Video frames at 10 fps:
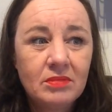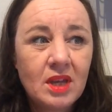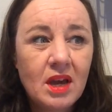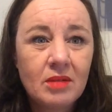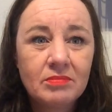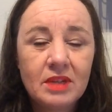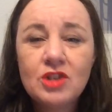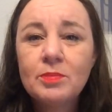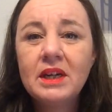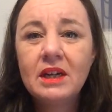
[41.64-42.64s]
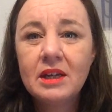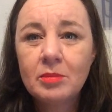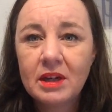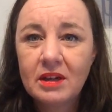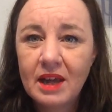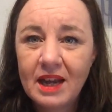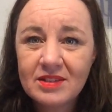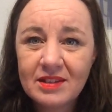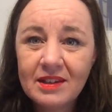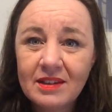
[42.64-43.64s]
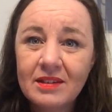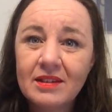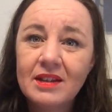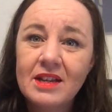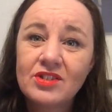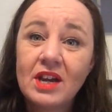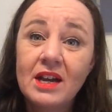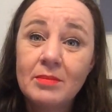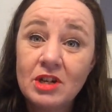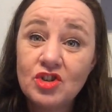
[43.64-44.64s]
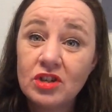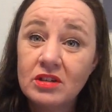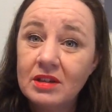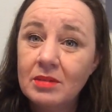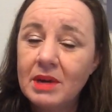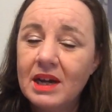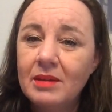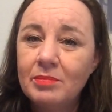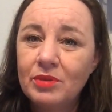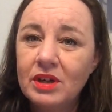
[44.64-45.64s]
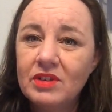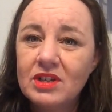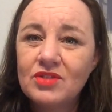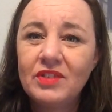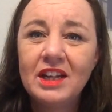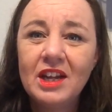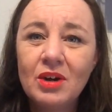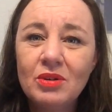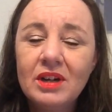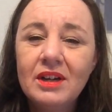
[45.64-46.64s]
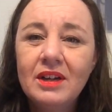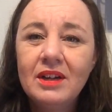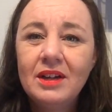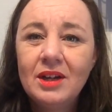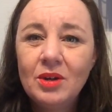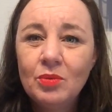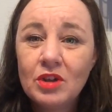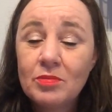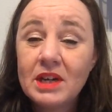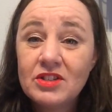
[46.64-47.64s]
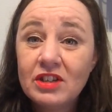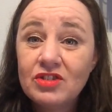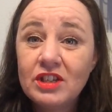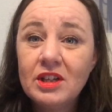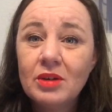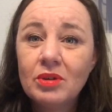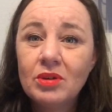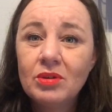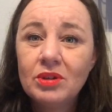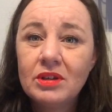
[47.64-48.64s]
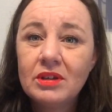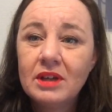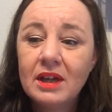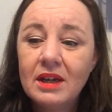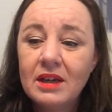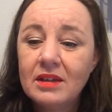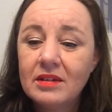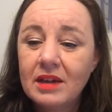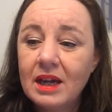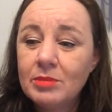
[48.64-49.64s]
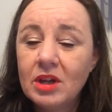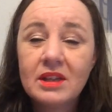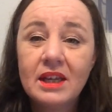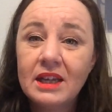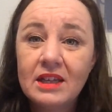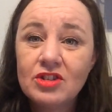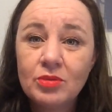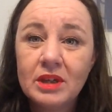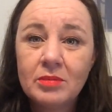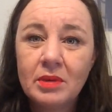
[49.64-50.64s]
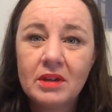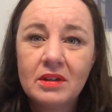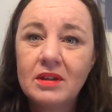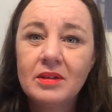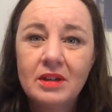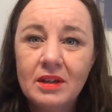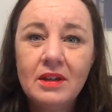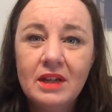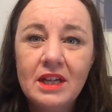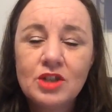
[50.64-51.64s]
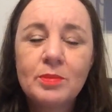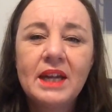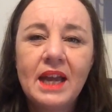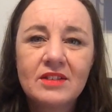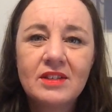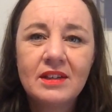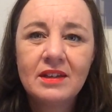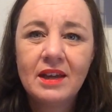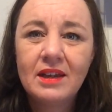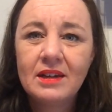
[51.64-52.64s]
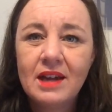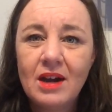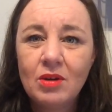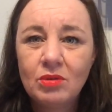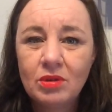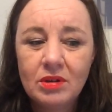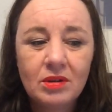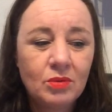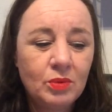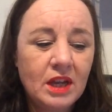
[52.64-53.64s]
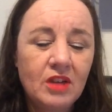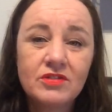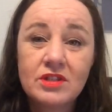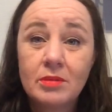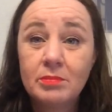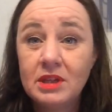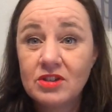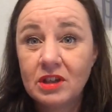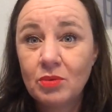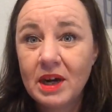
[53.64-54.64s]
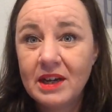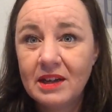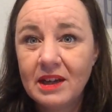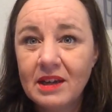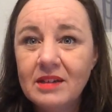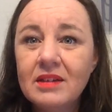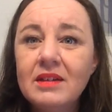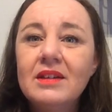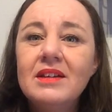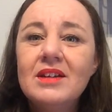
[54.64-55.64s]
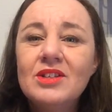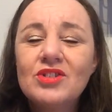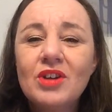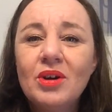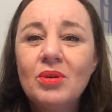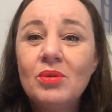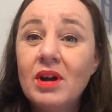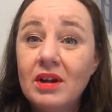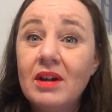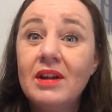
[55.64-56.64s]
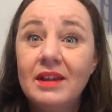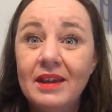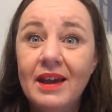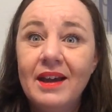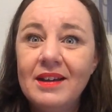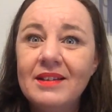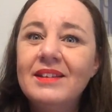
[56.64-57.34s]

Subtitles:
a little bit hectic, as I mentioned in my previous video, with my 16-year-old, and I'm not getting into it, but it's been hectic, and now we have some peace and quiet again. So, yeah.